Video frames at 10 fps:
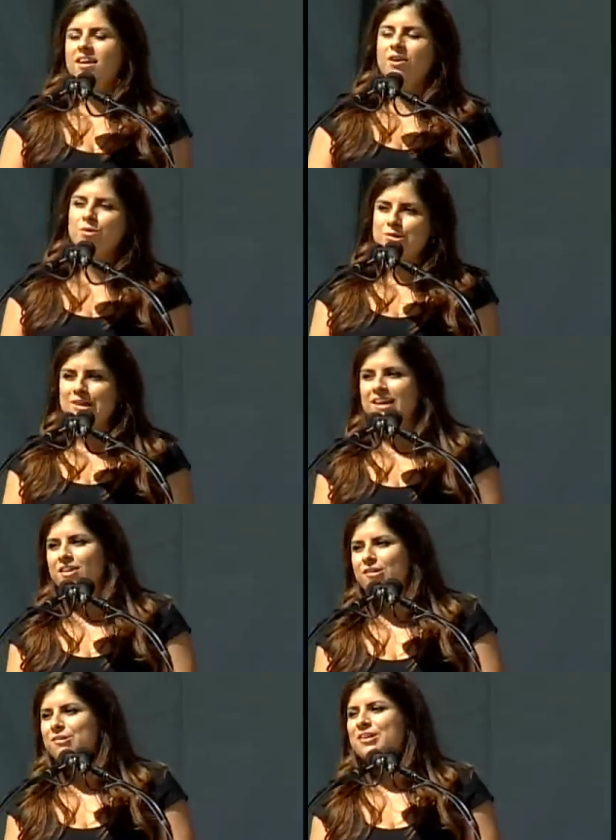I will say,
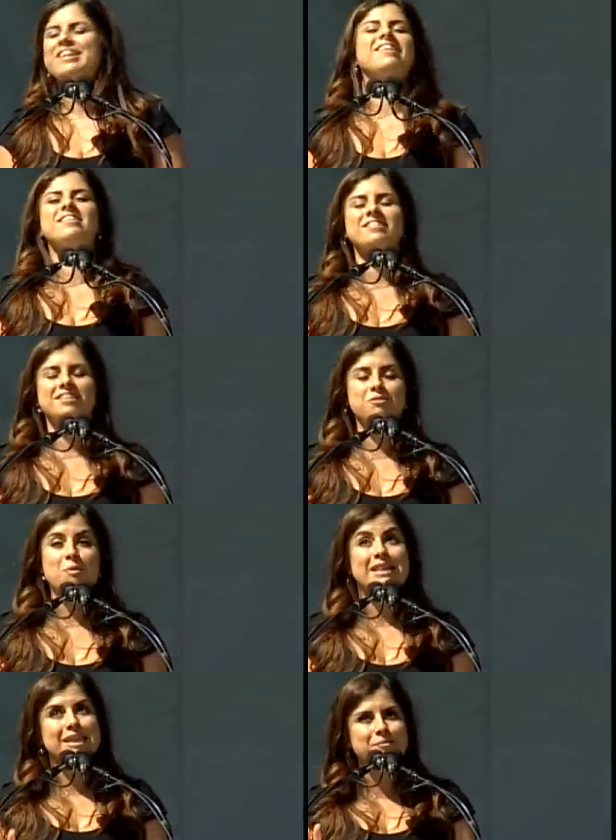though, that in
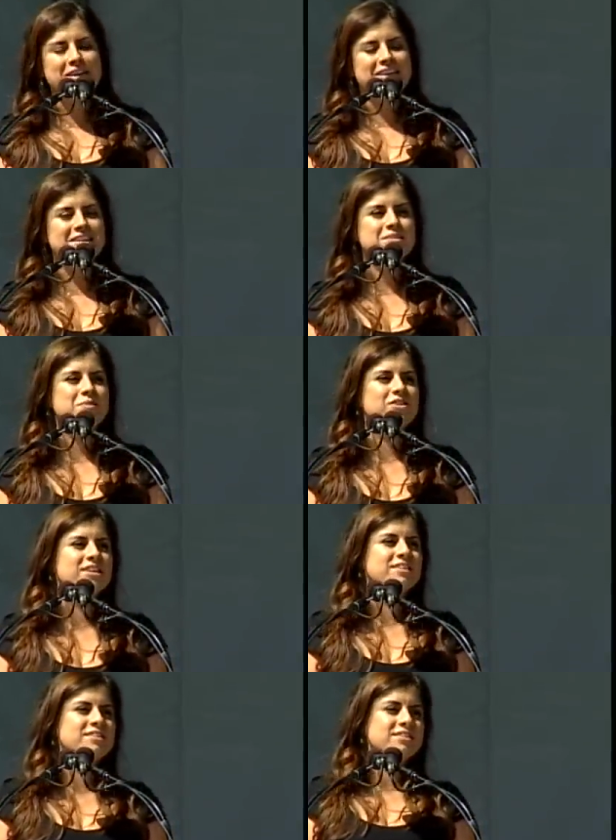my limited
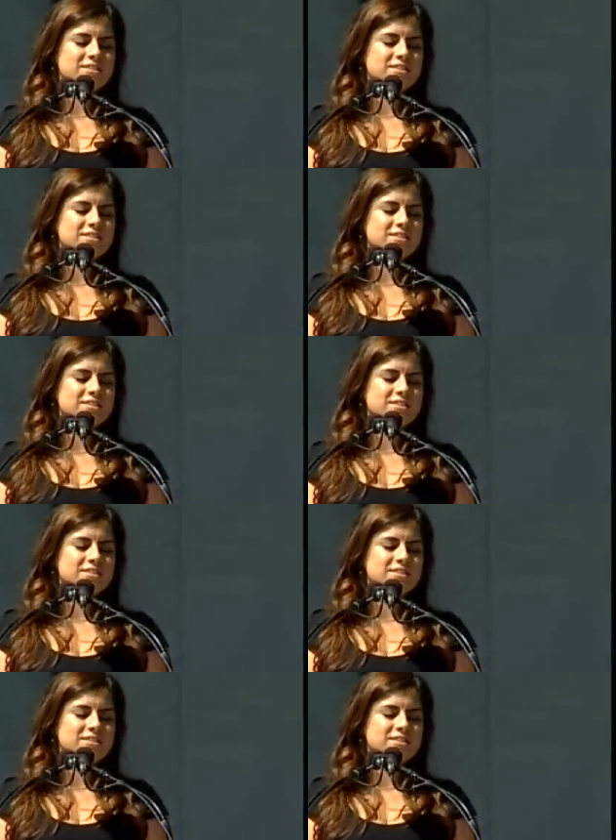experience,